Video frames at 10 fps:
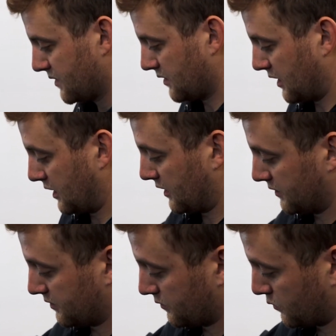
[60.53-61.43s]

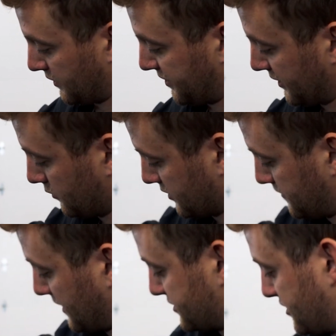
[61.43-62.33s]
And one thing you want to
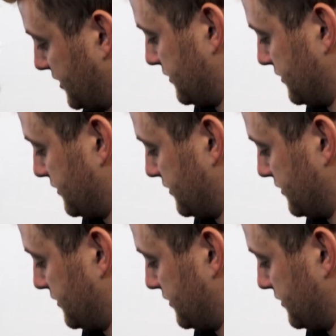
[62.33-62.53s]
make sure you